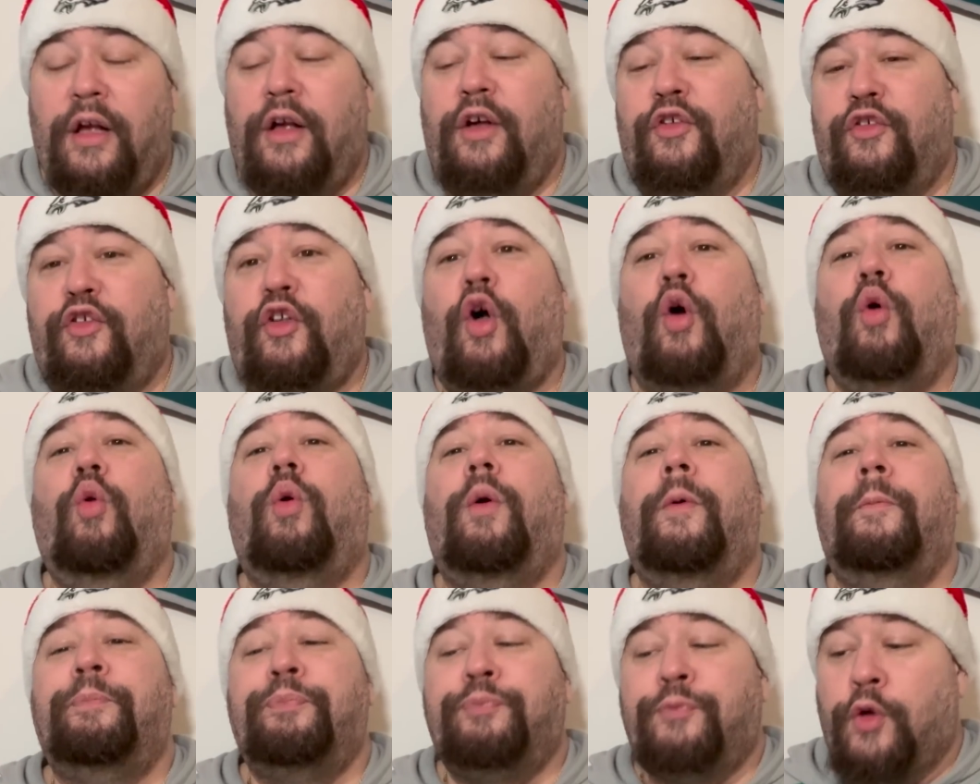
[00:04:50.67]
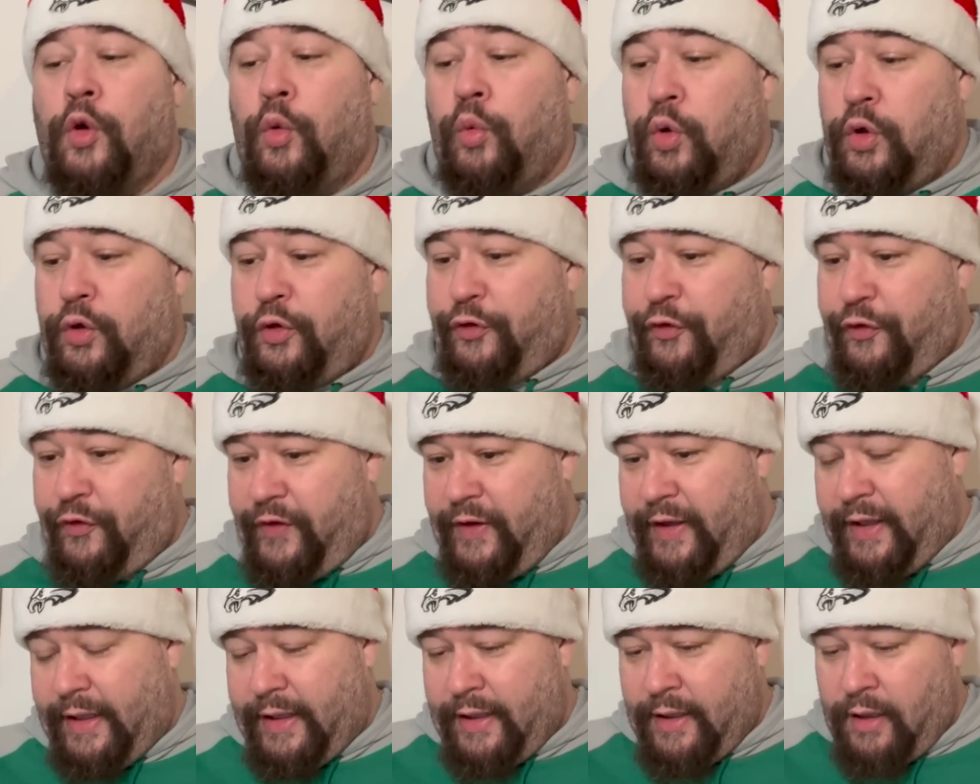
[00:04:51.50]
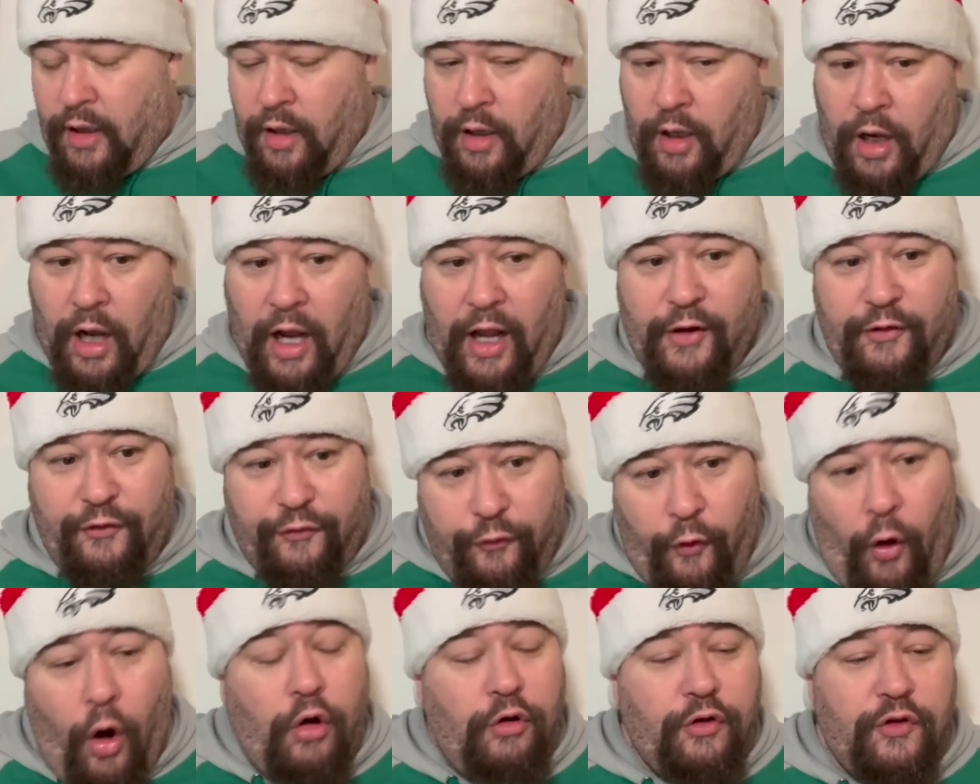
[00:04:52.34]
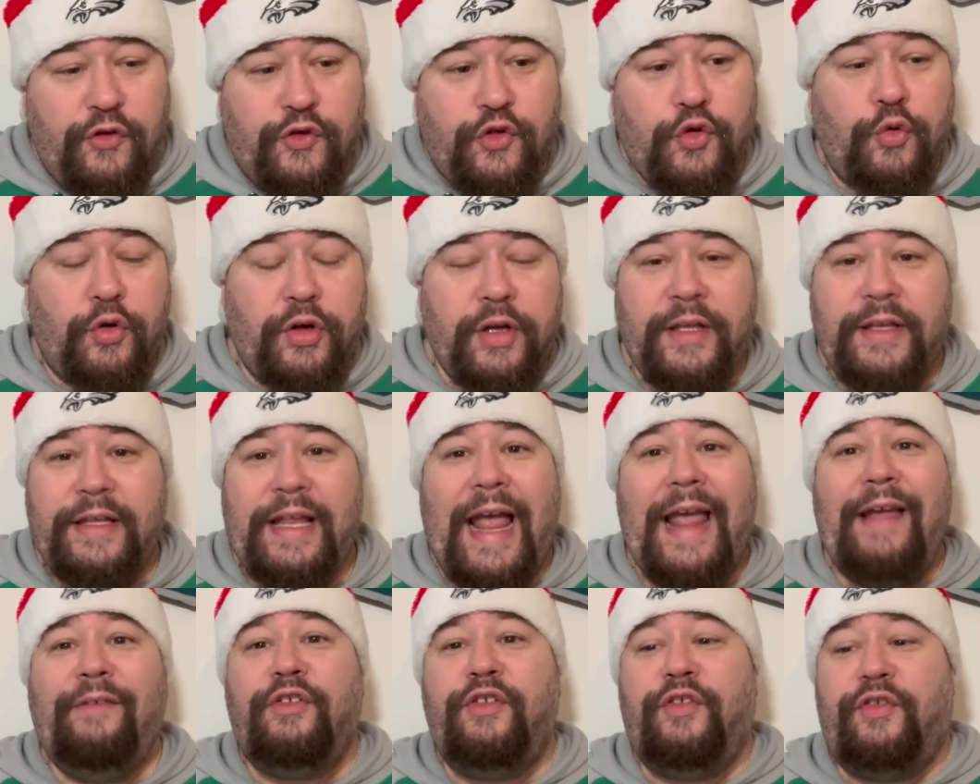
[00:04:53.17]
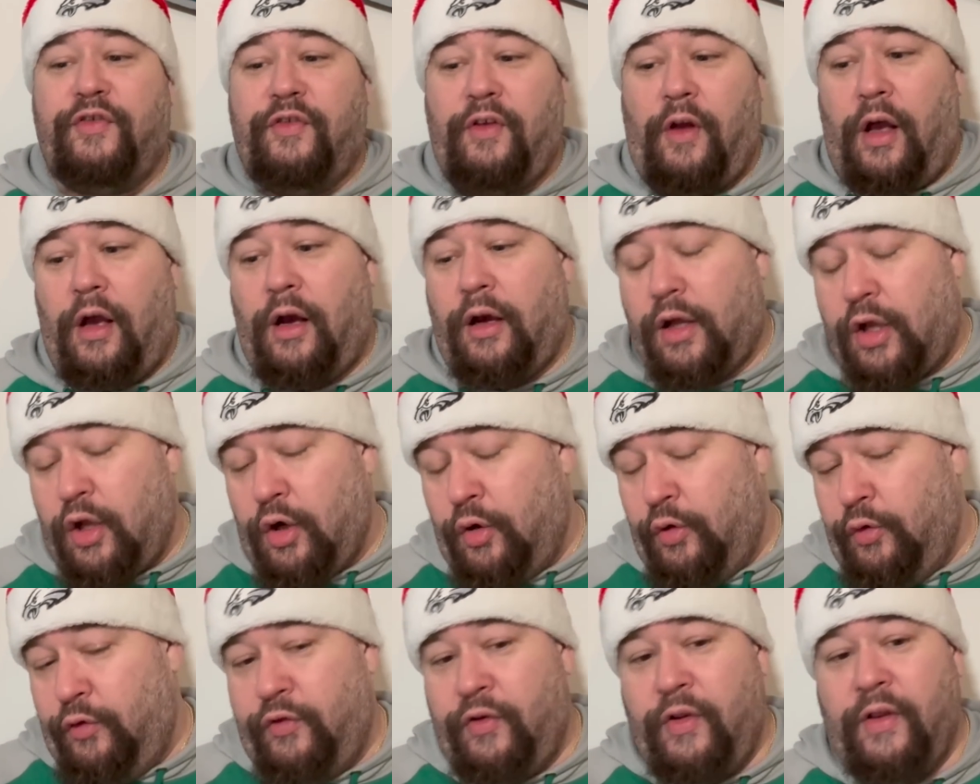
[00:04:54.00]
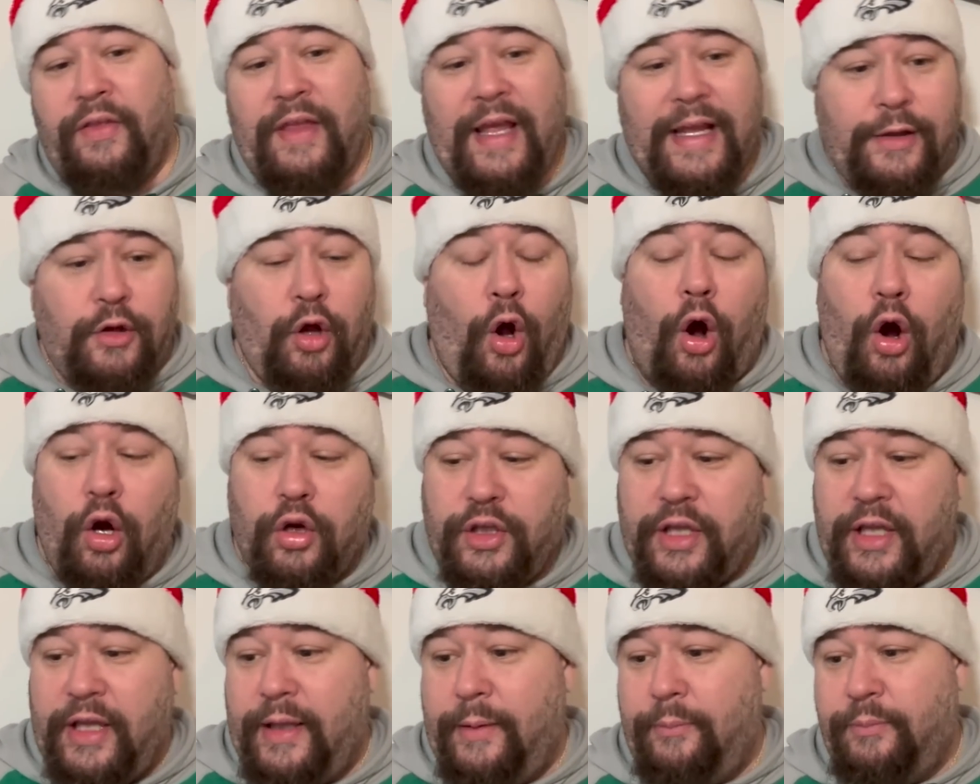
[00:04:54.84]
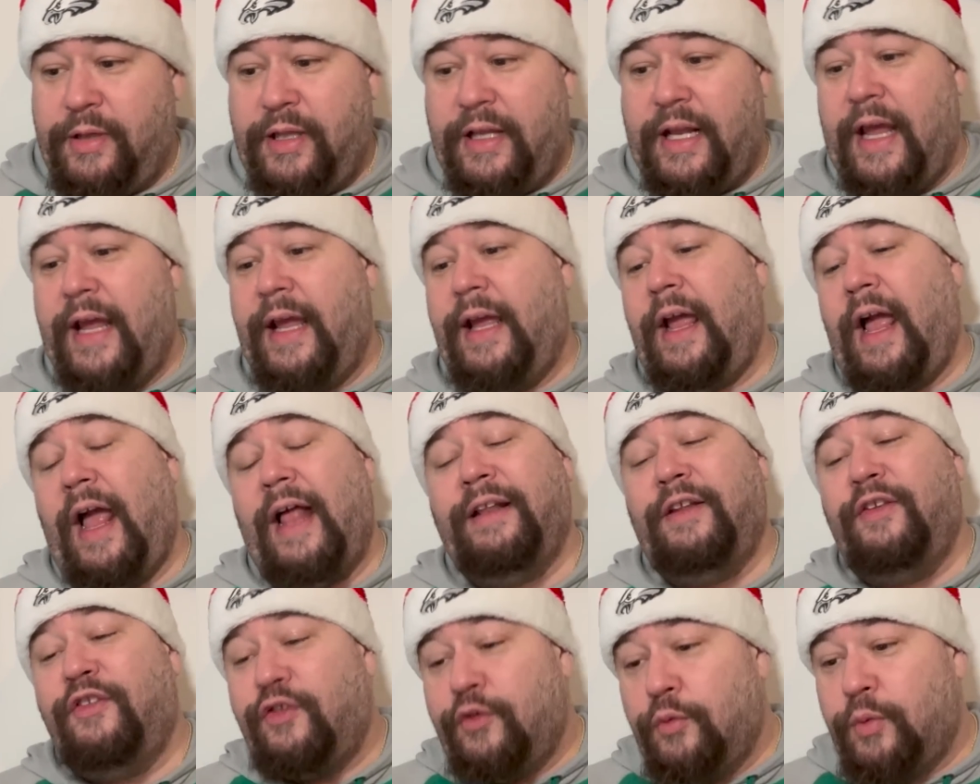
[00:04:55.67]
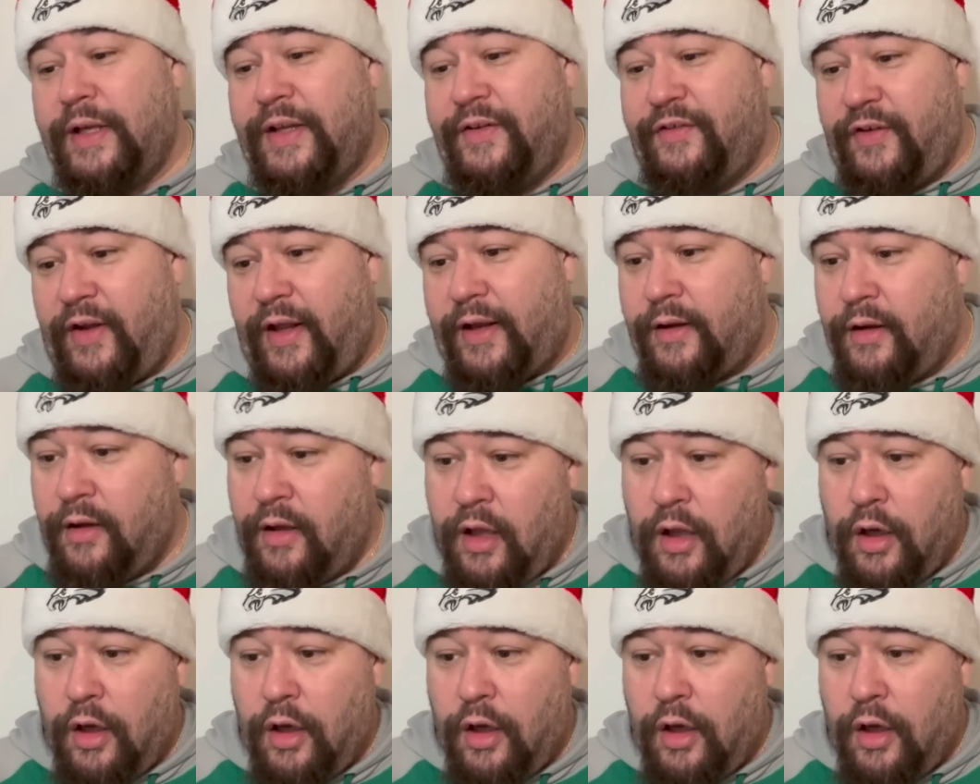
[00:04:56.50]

So We'll see. As far as Jordan Davis goes, they talked to him today, and this is what he said.